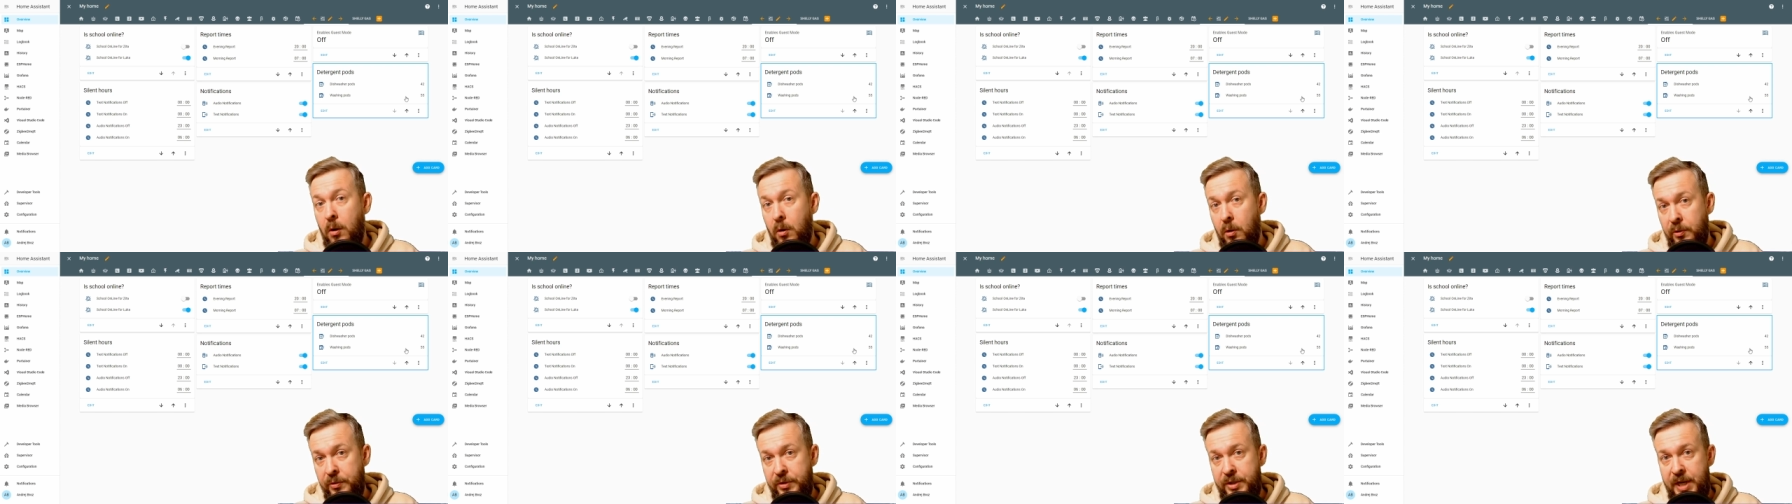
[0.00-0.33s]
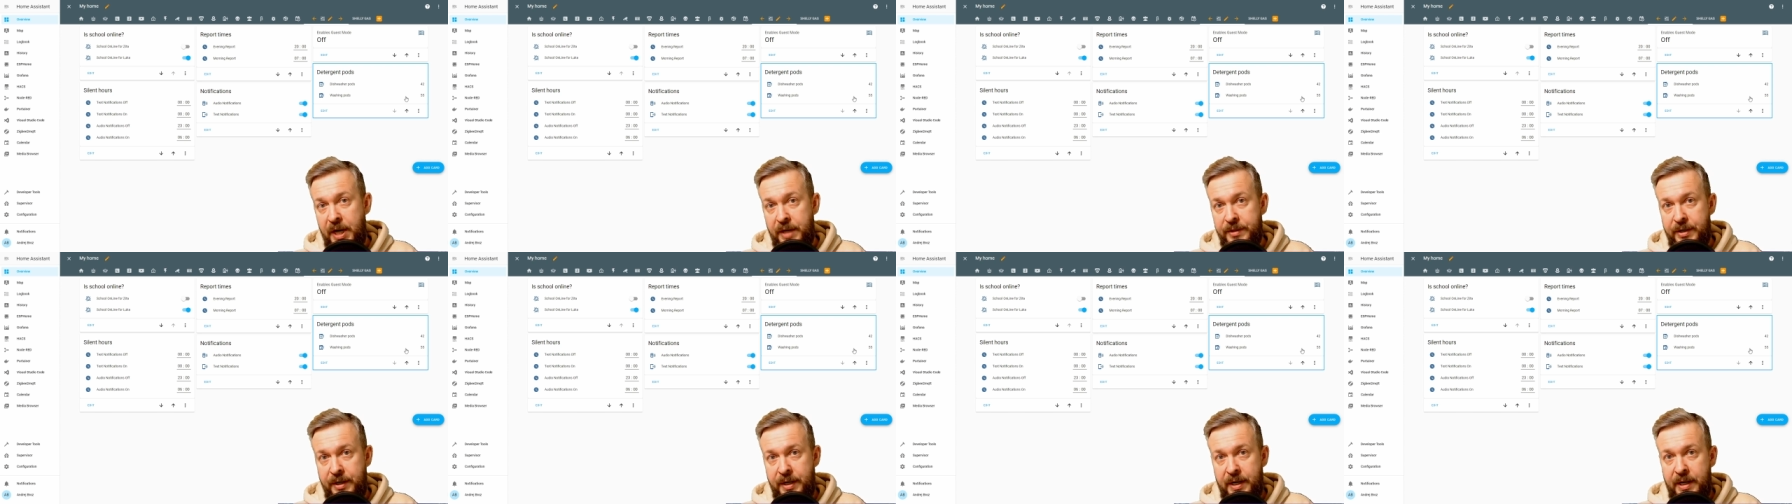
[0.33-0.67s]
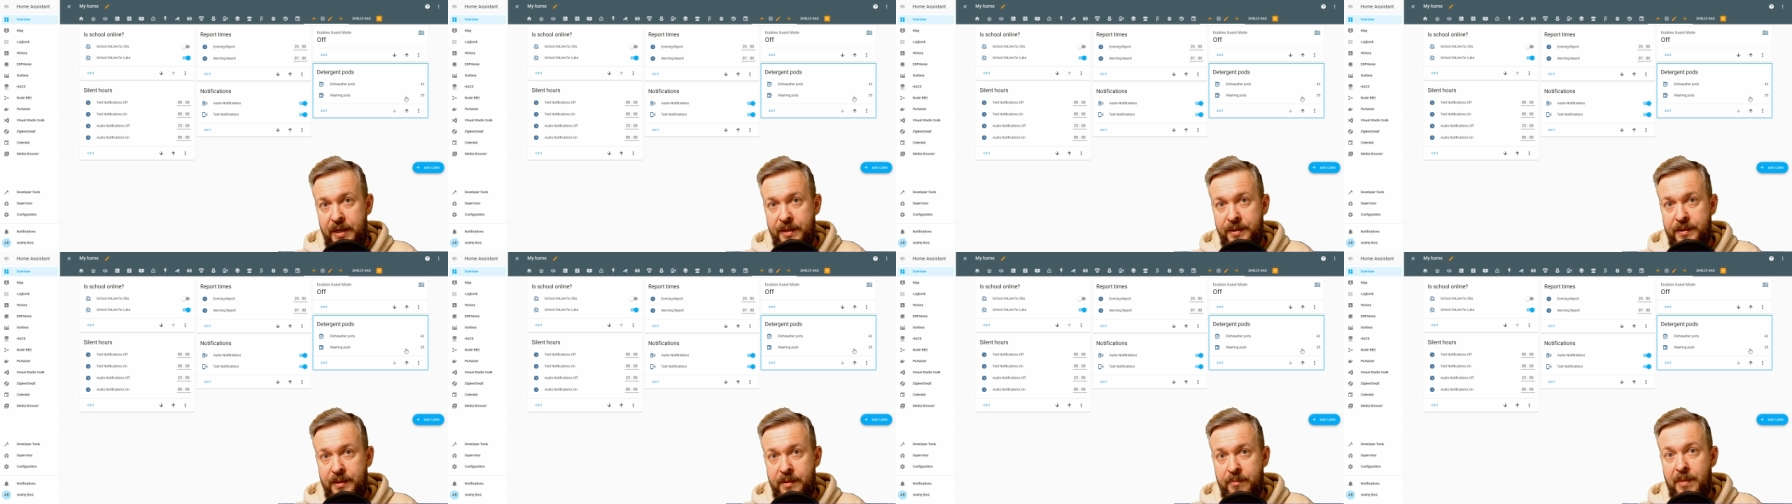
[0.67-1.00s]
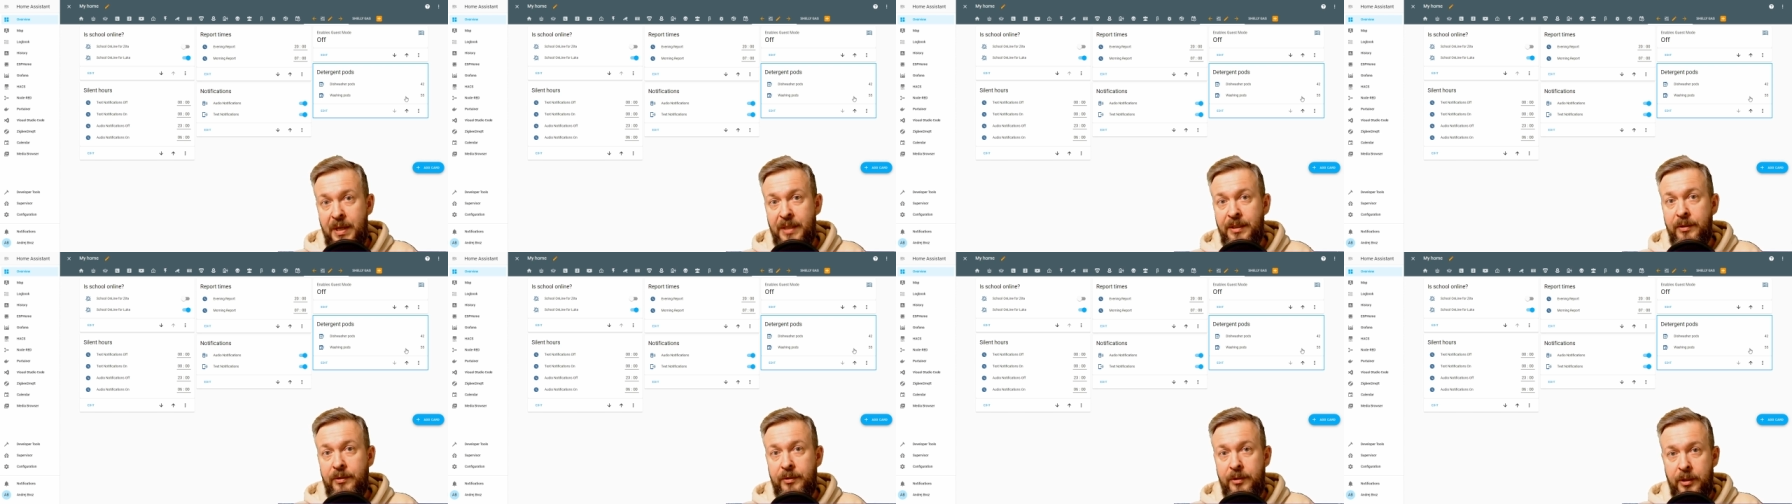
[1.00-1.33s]
On the other hand,
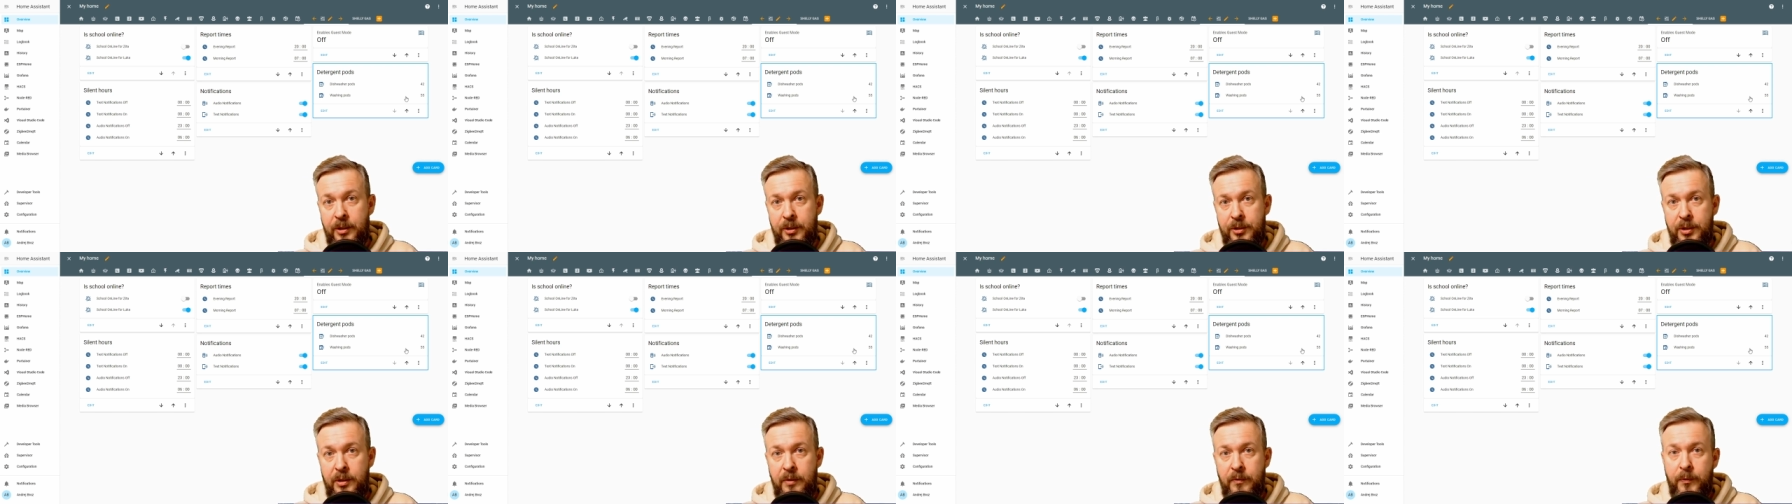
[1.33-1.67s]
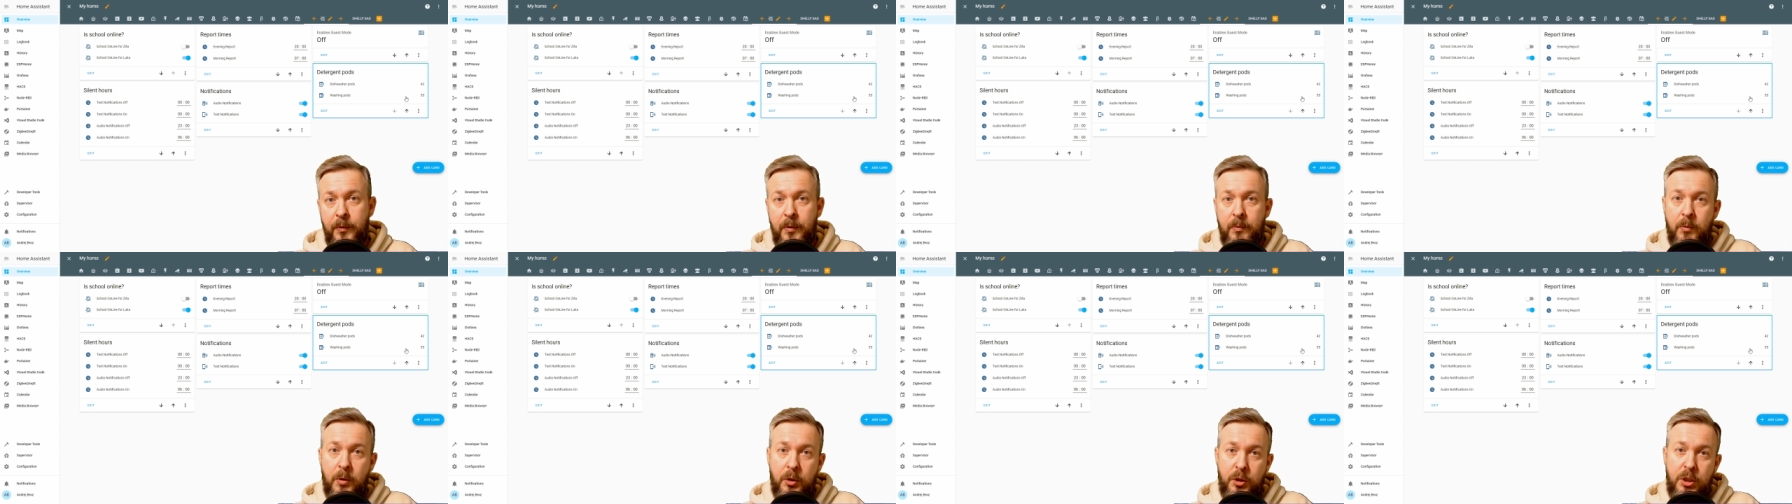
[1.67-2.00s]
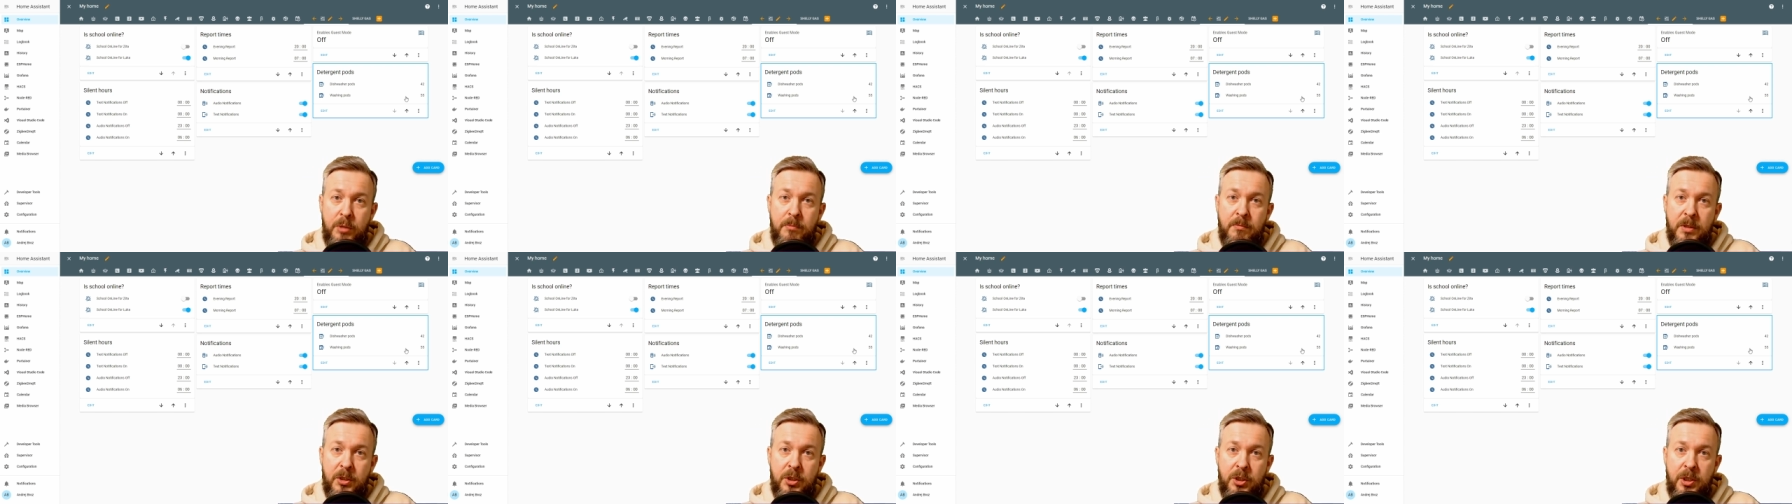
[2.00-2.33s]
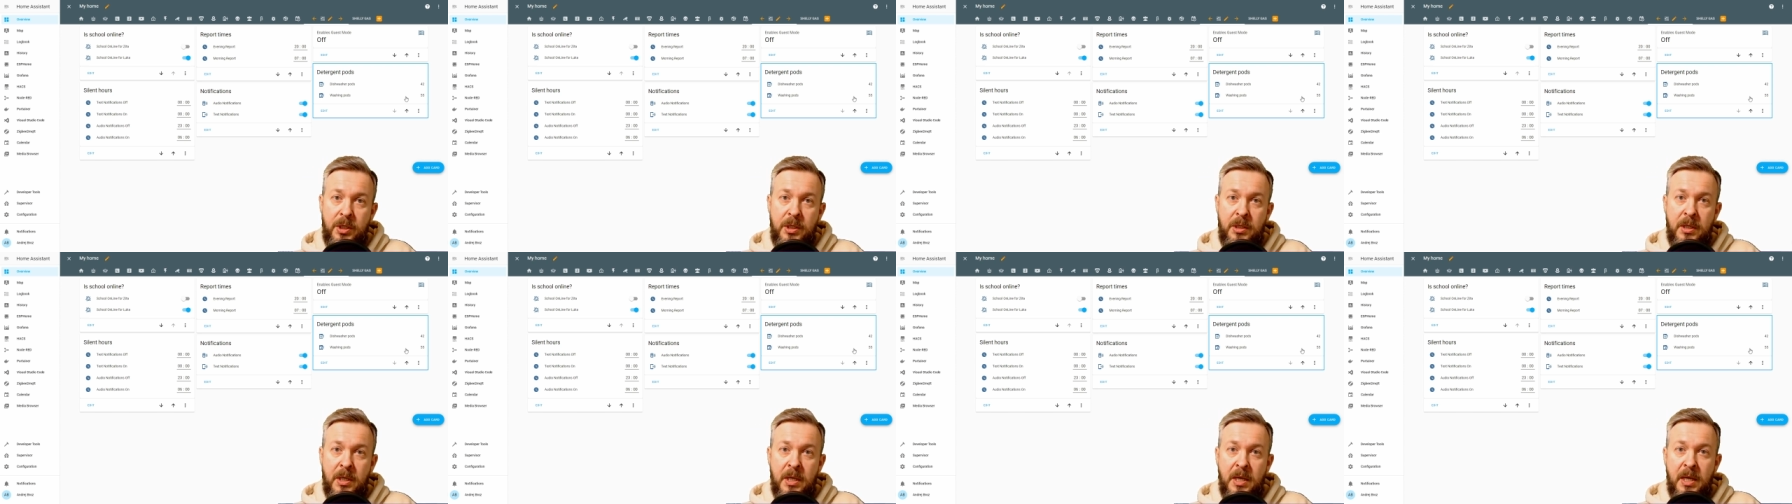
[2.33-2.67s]
my detergent for washing
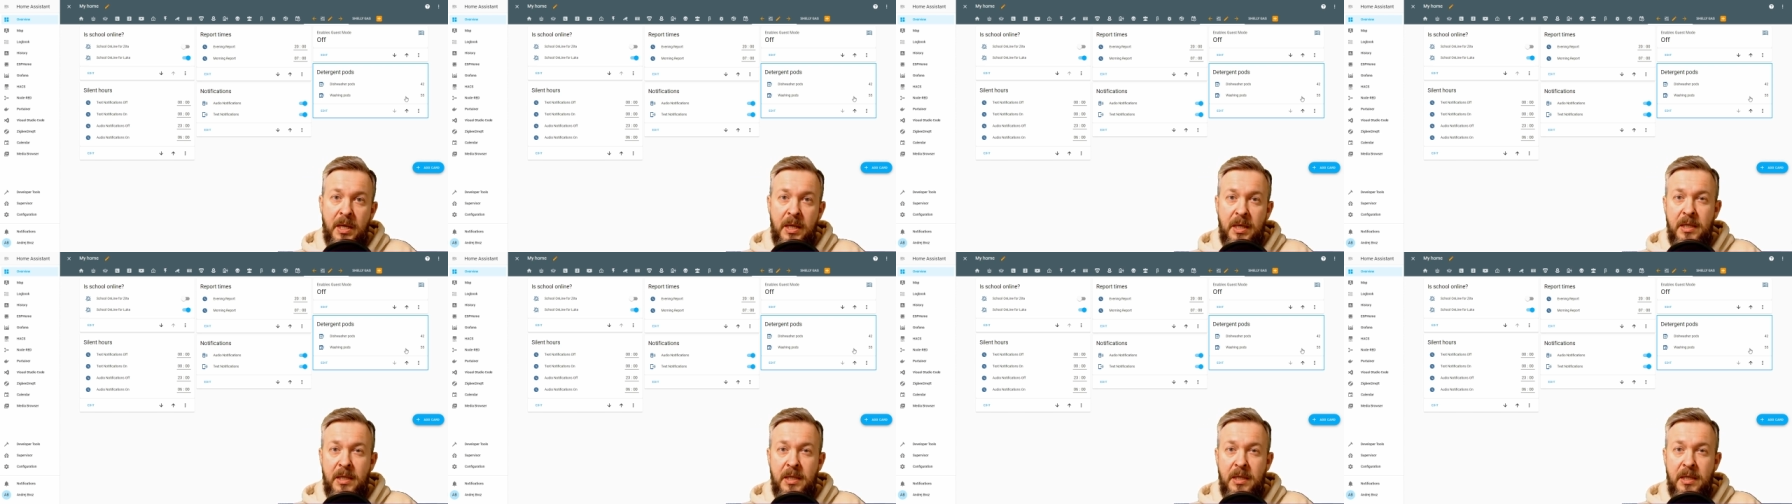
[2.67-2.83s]
machine